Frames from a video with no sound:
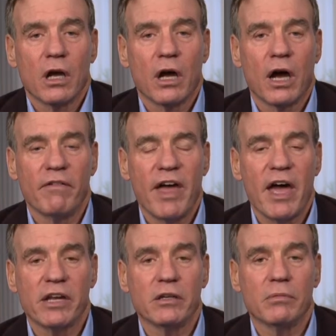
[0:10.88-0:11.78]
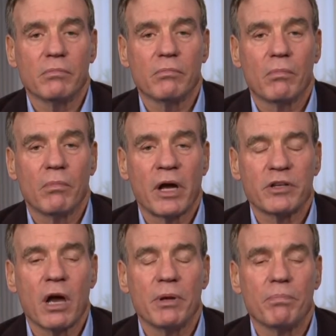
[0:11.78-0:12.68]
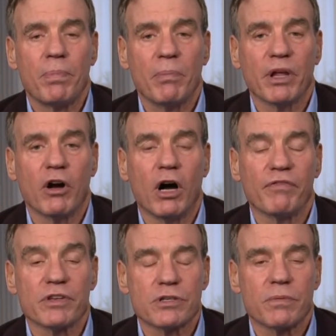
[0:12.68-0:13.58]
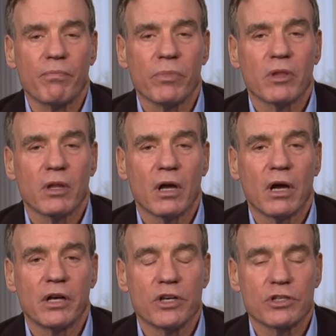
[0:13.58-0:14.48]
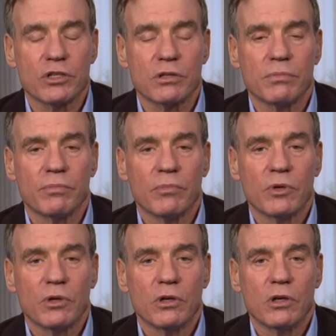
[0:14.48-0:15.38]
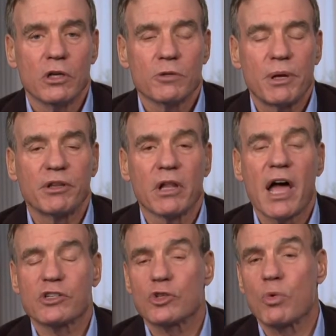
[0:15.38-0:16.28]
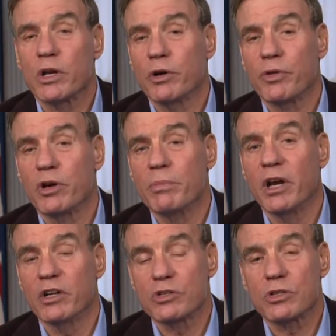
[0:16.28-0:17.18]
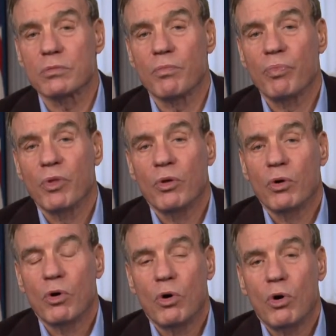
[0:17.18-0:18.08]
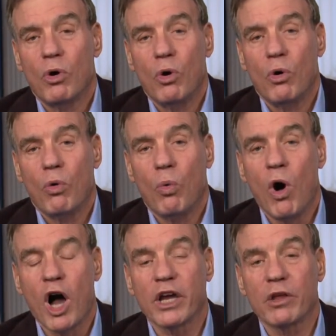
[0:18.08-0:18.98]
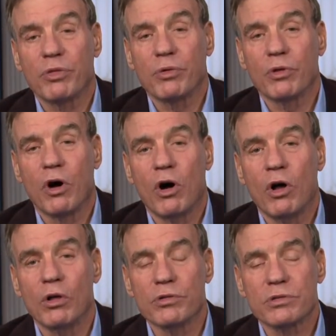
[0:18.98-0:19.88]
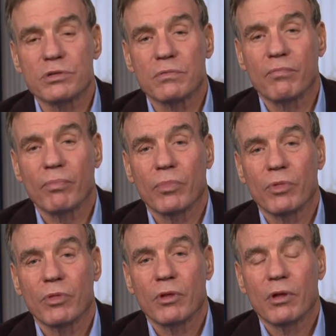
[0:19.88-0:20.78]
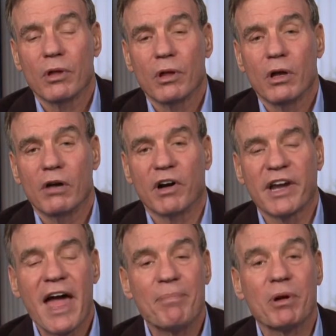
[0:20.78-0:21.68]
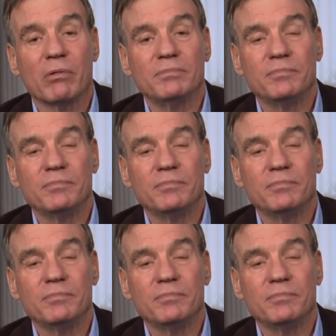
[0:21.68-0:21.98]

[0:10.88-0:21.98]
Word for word: I've had in my time in public office. I just spent the last 20 or 30 minutes walking through the halls of our Capitol,